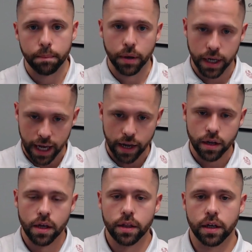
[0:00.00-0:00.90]
But again,
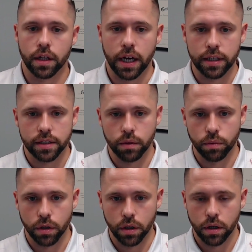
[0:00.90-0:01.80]
the clients that
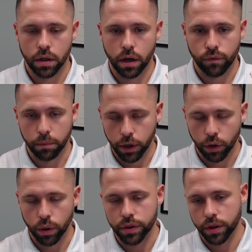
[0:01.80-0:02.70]
we're familiar
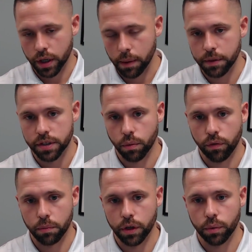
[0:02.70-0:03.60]
with and the companies that we're
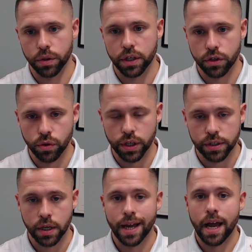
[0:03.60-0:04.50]
familiar with that do
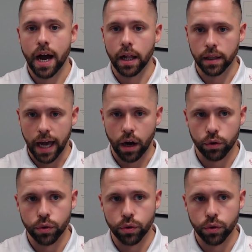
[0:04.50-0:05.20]
this allow you